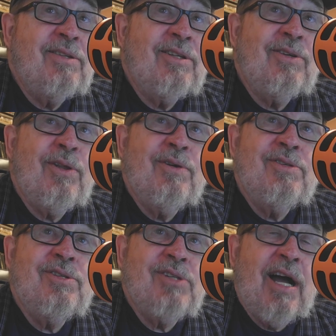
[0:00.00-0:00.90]
that their
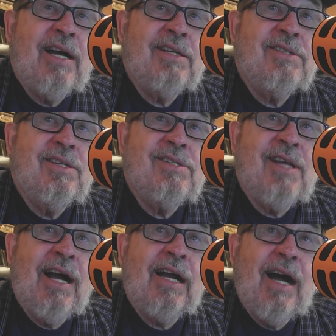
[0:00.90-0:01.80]
stocks and
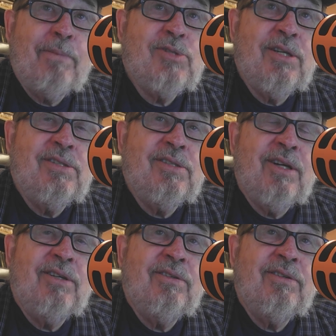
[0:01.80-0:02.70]
stock options are